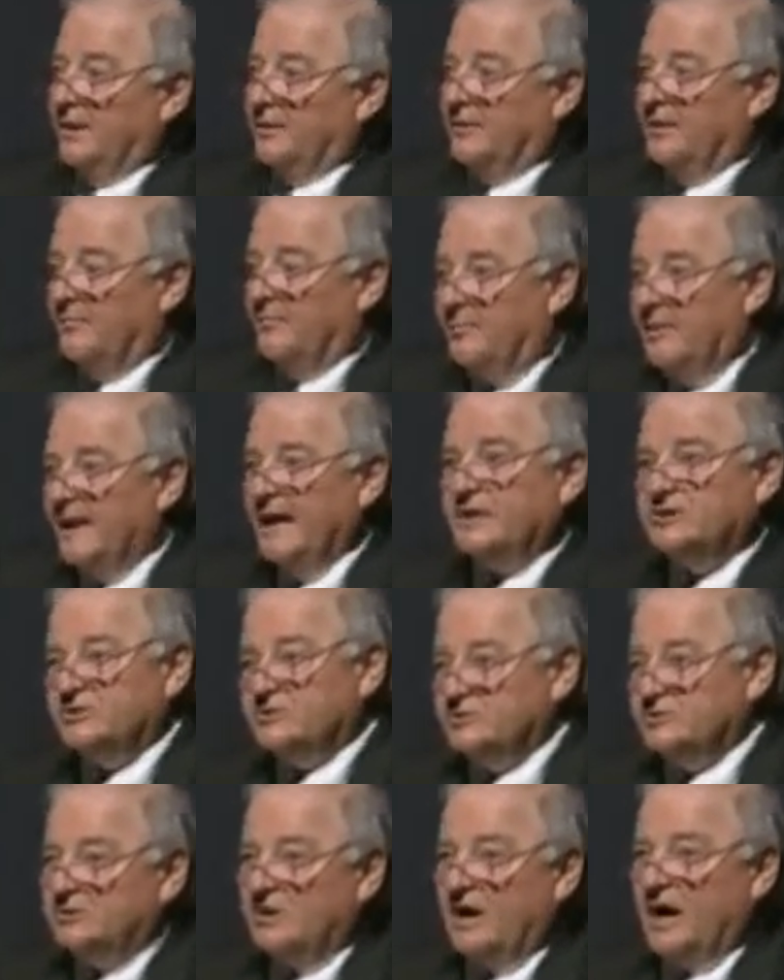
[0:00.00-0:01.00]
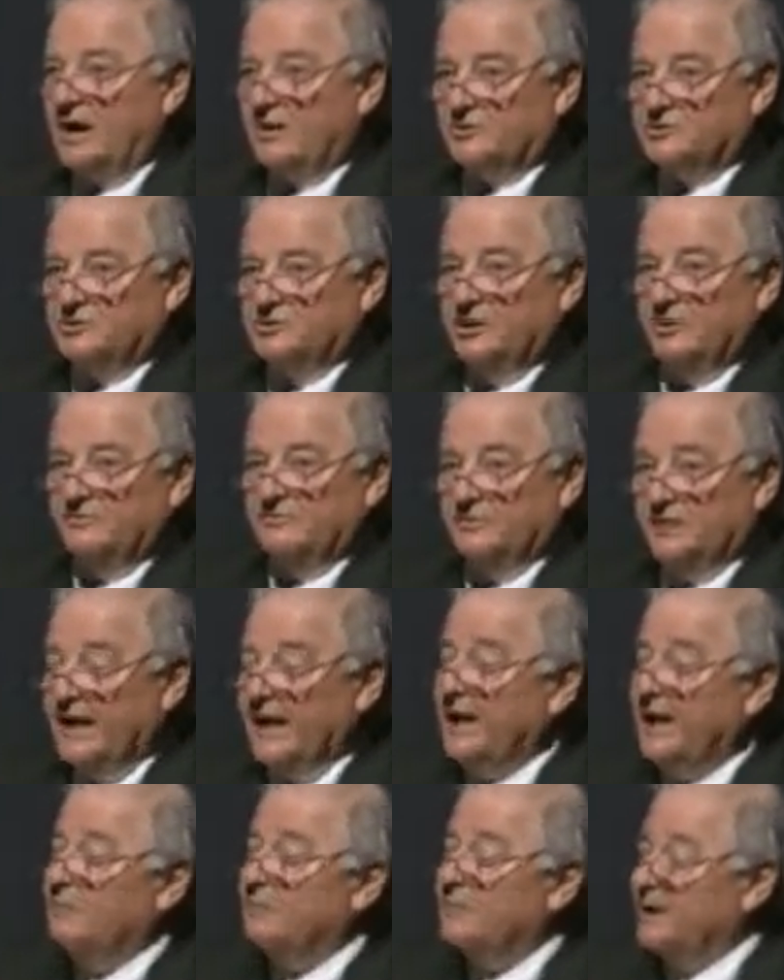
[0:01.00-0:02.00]
The best scholarship
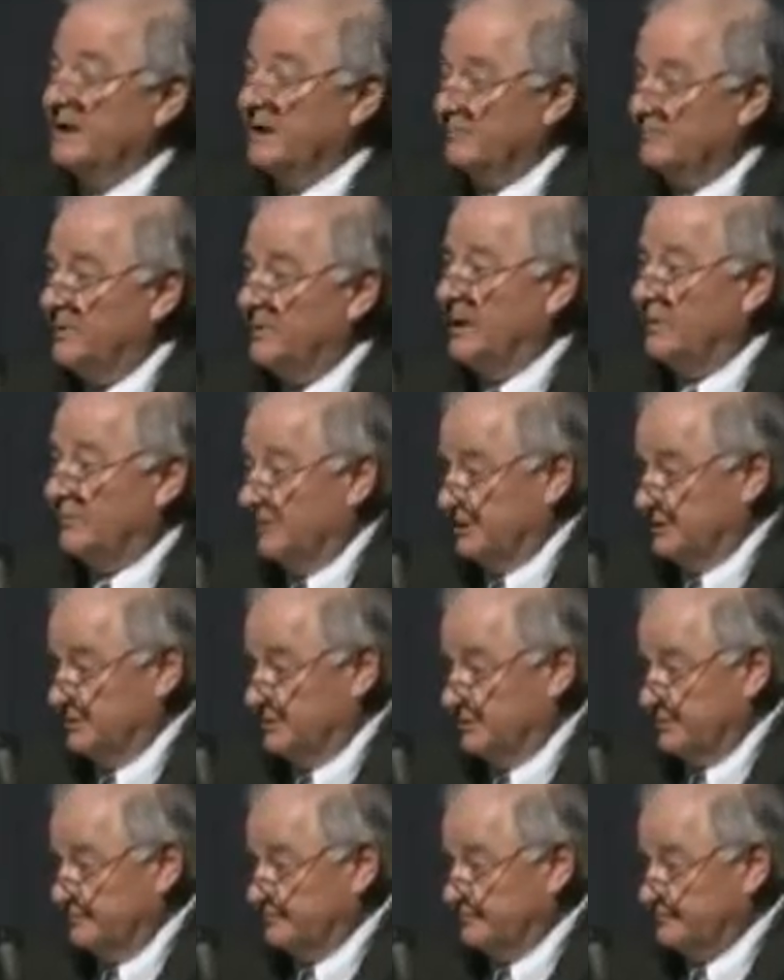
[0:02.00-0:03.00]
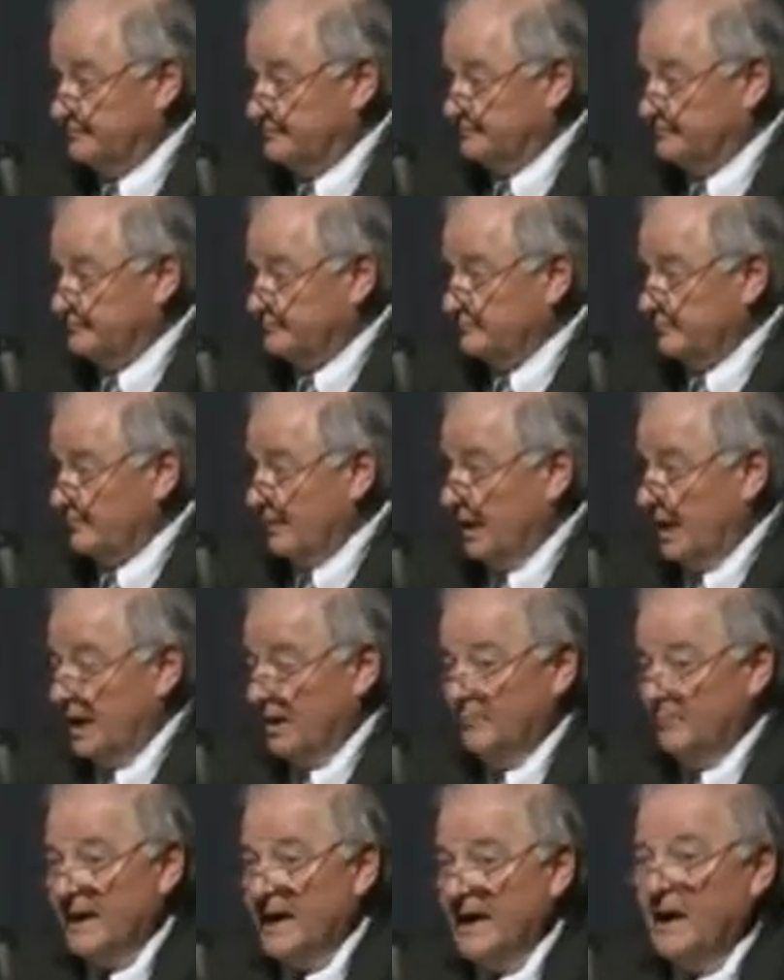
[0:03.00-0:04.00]
now being published
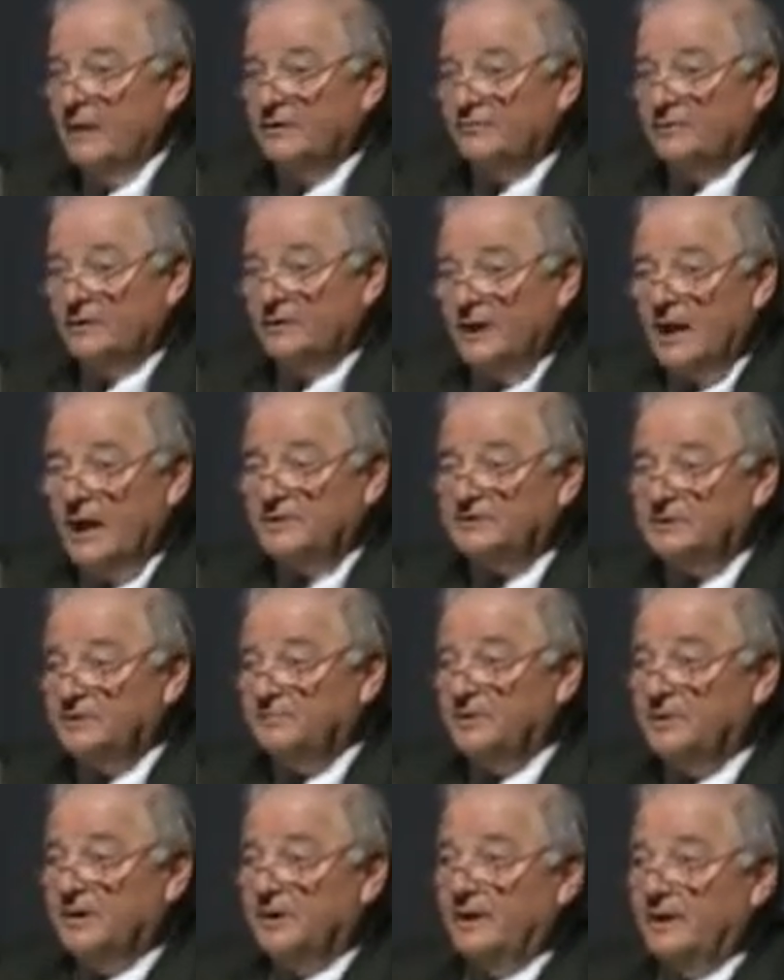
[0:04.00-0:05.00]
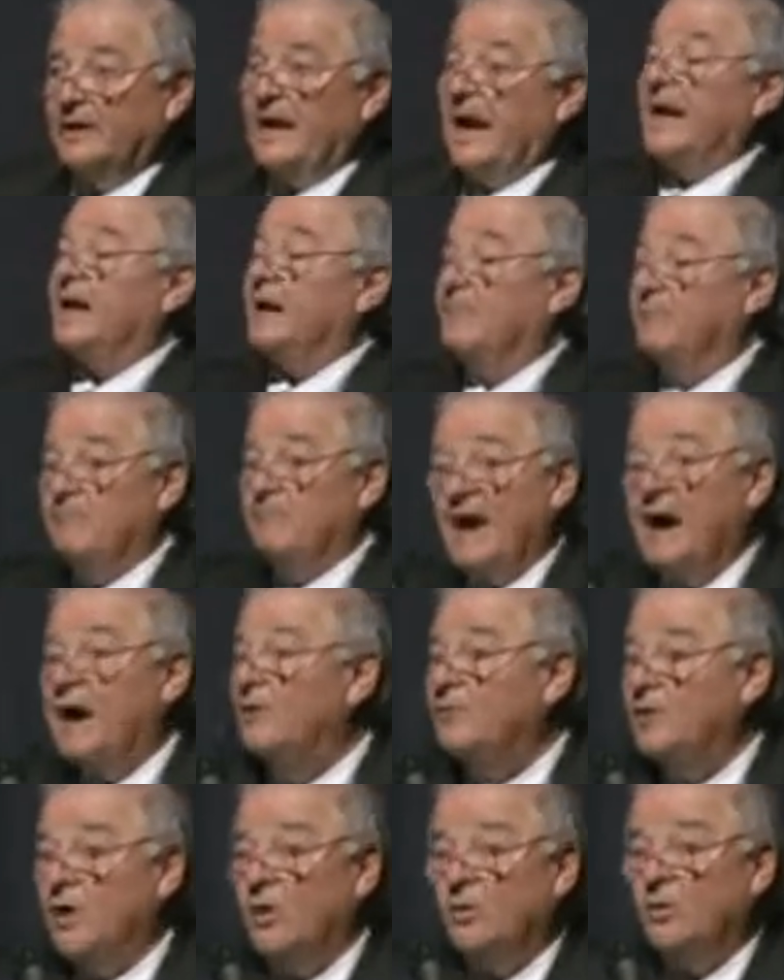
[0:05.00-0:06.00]
about the Nazi period and
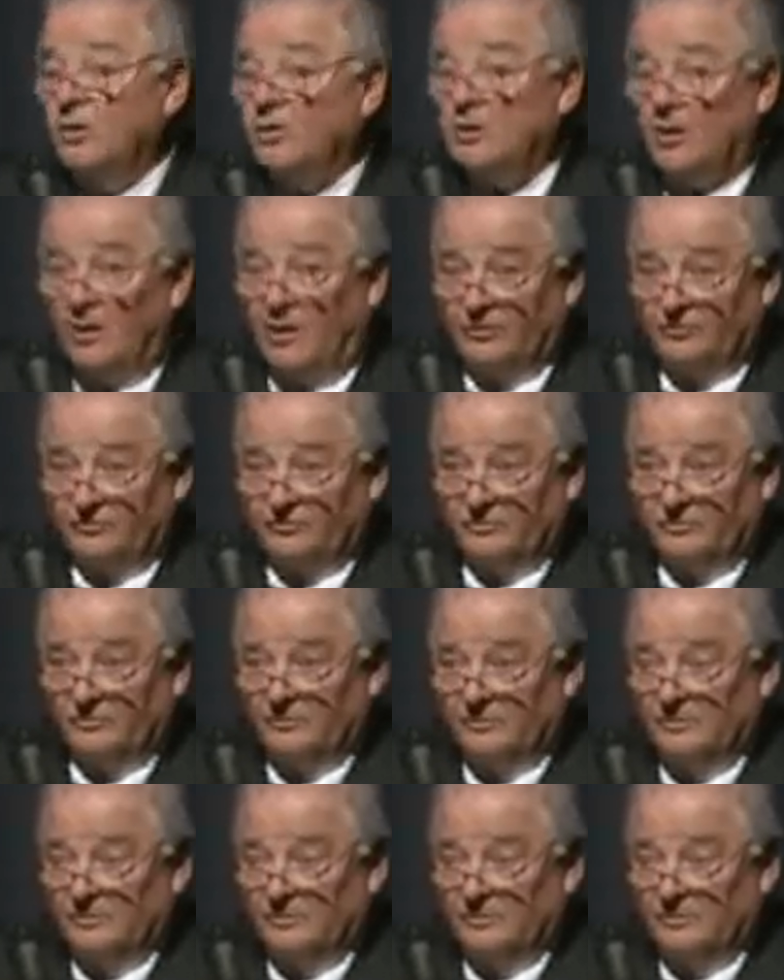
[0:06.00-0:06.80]
about the Holocaust